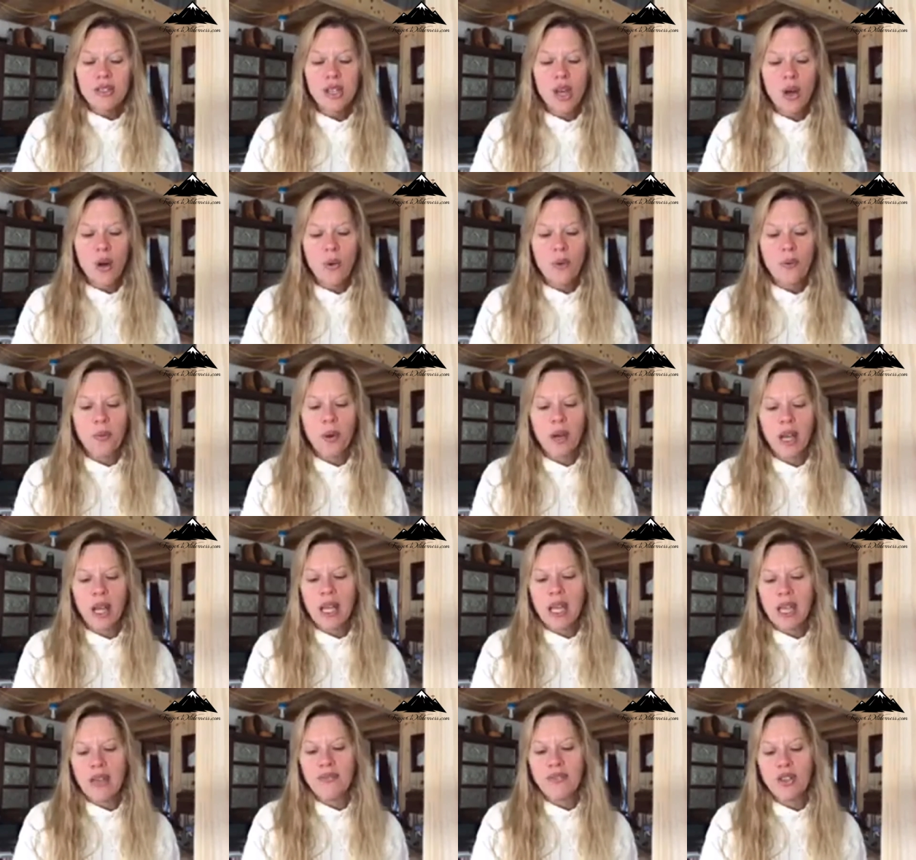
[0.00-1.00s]
So
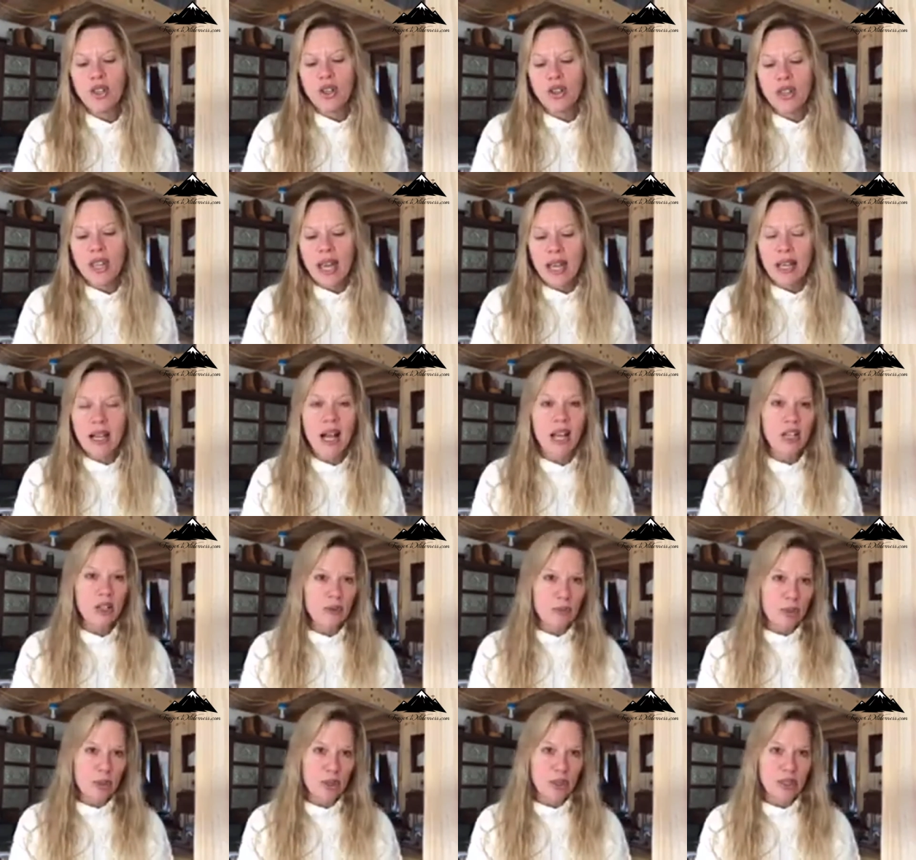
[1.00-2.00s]
what if you're that
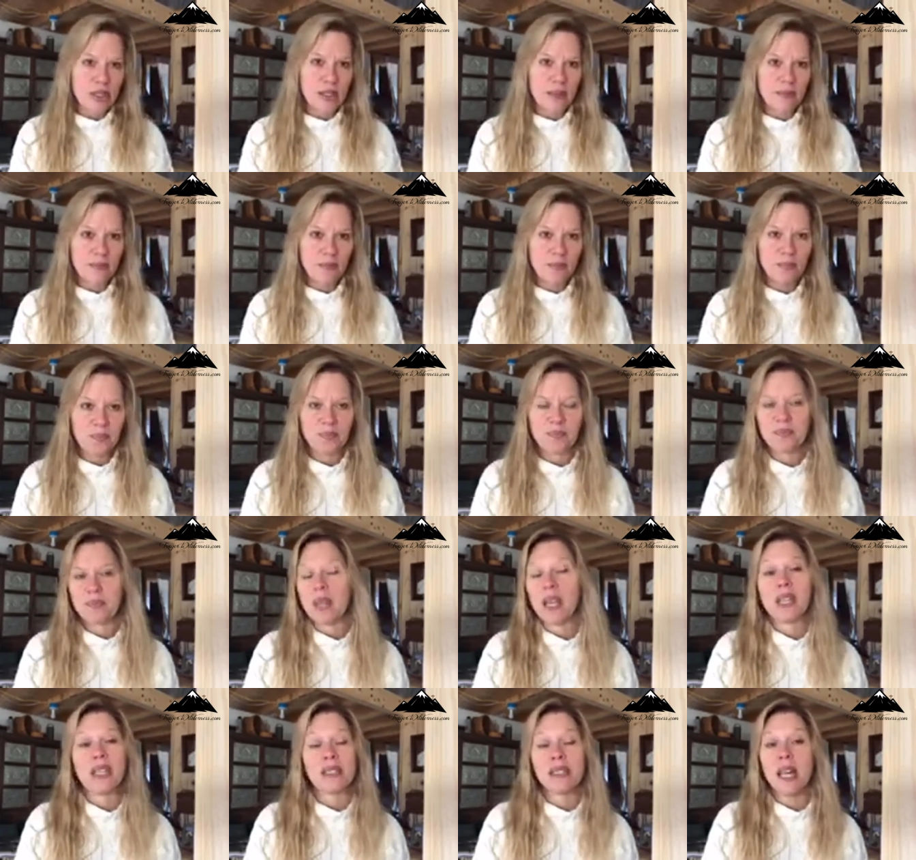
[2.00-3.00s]
kind of person,
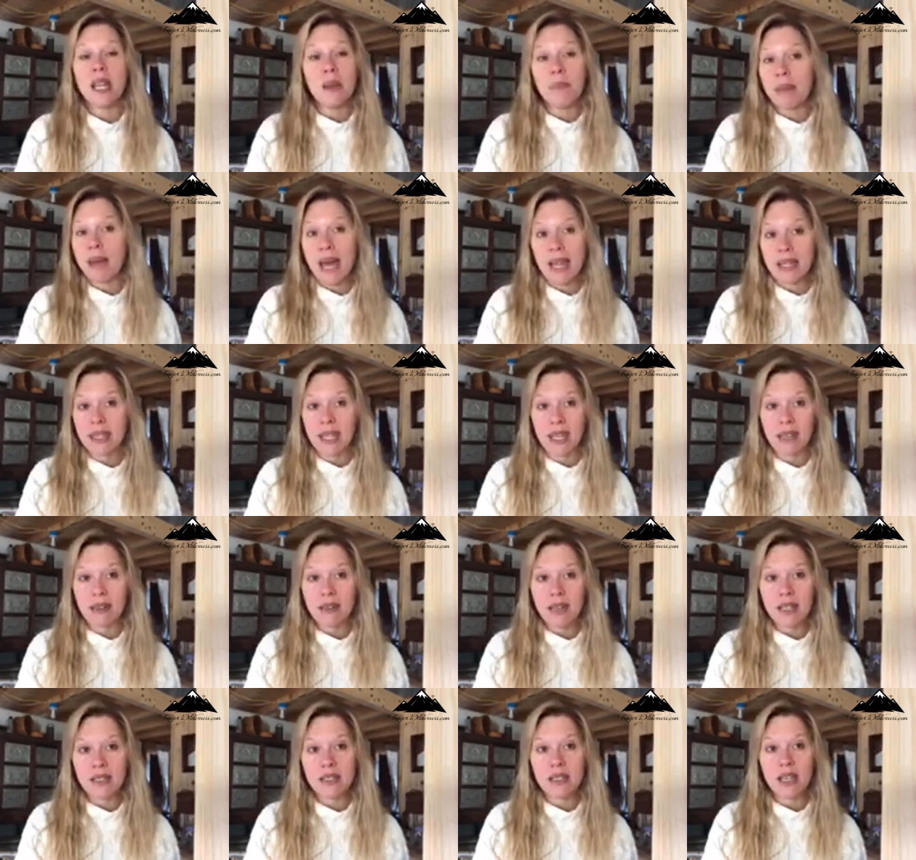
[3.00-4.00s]
and it's not a bad
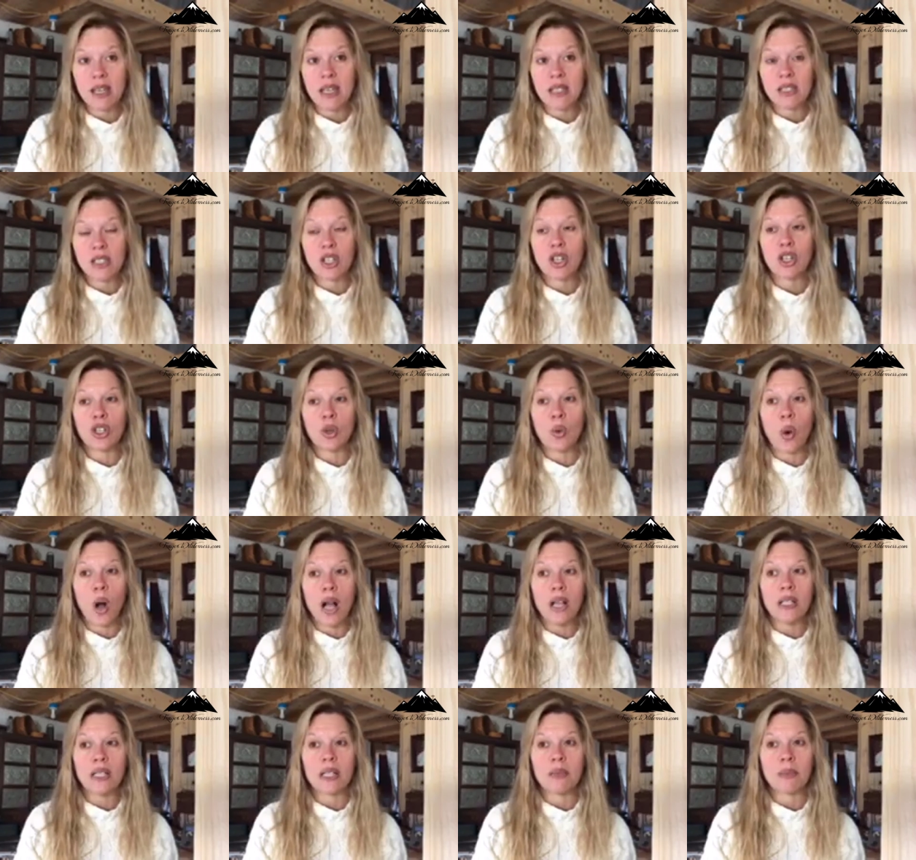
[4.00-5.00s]
thing, it's a, it's a good
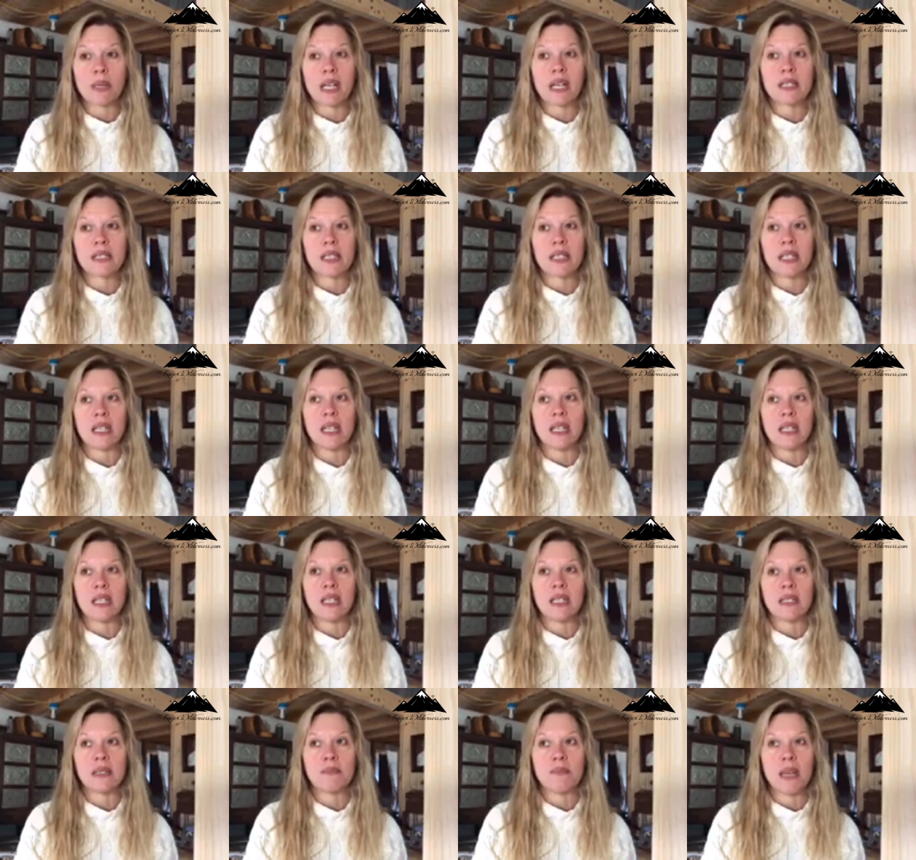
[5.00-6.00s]
quality because it, it
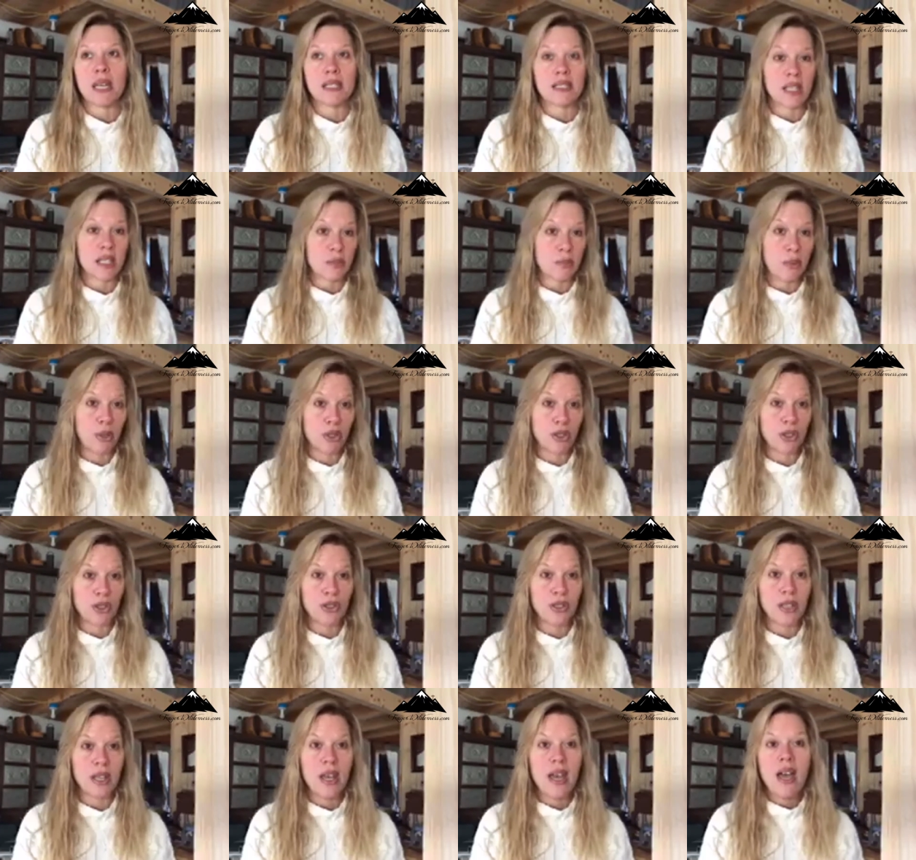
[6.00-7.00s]
is, makes us
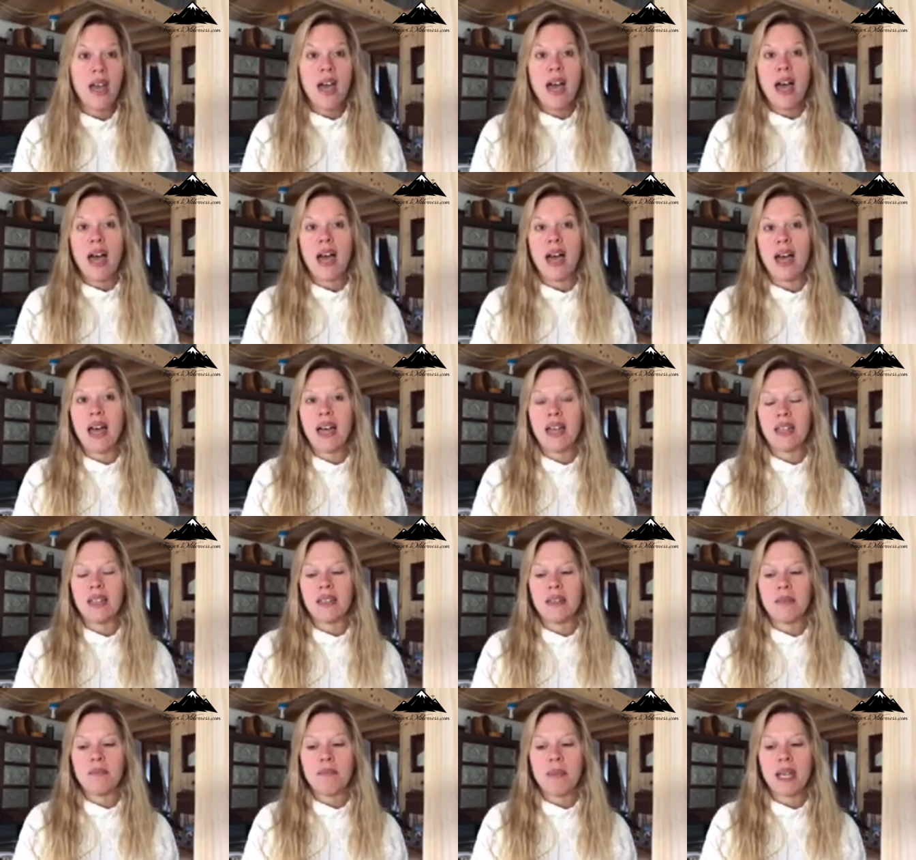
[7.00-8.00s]
pushers
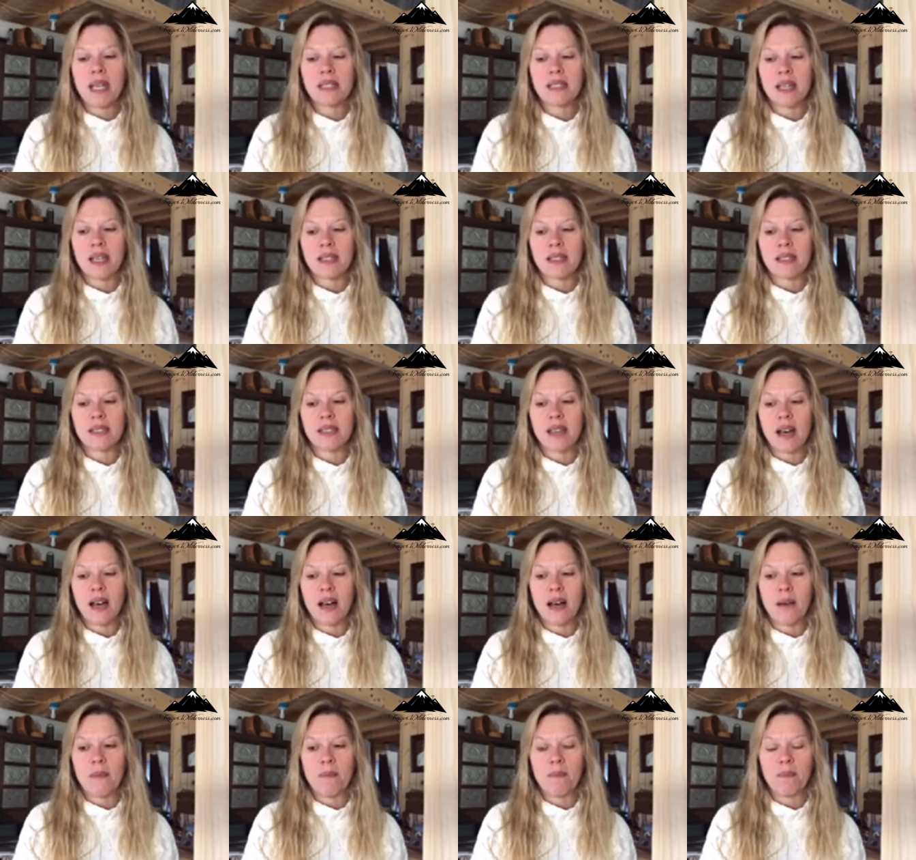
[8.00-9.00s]
and makes us
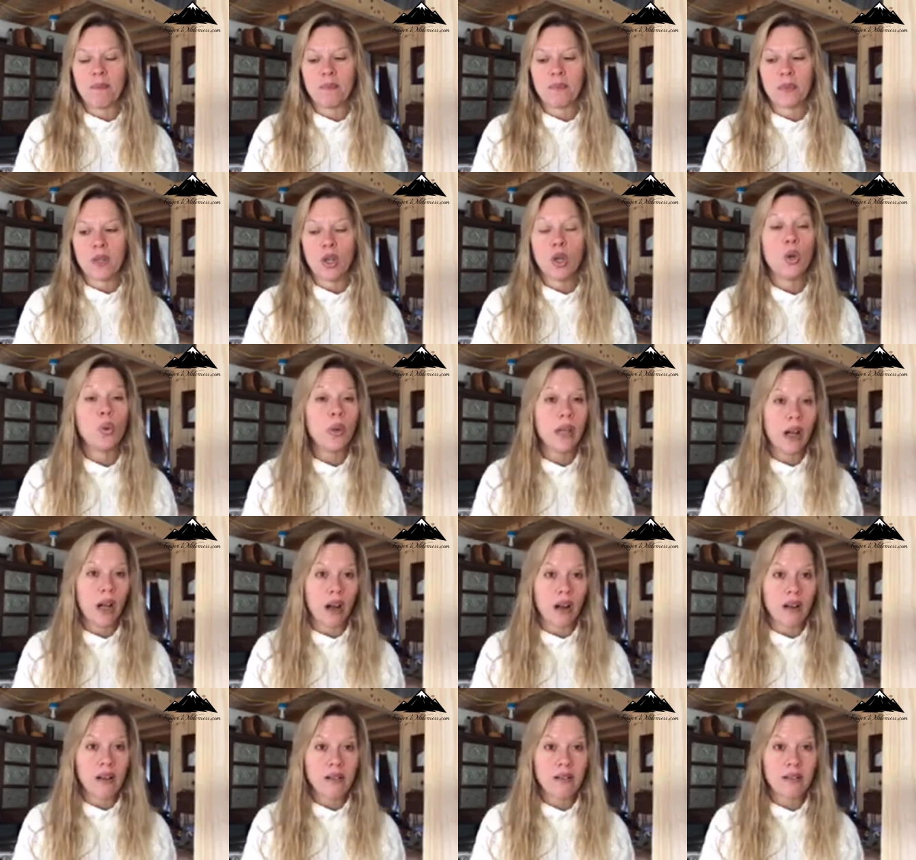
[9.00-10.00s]
um, who we
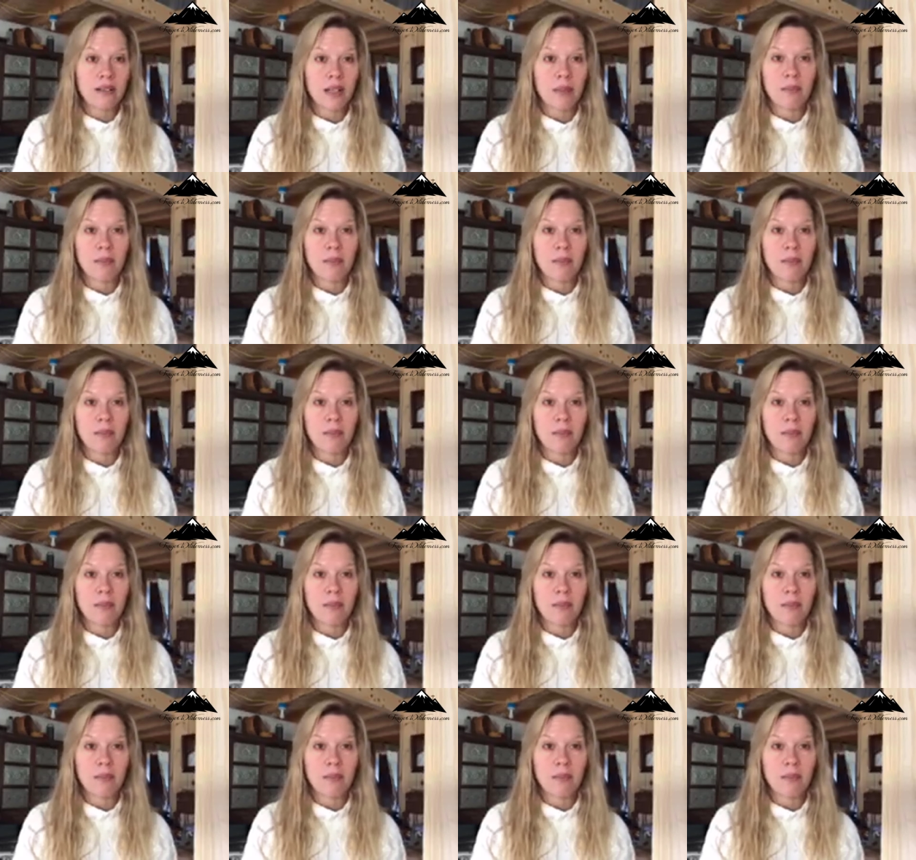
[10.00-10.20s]
are.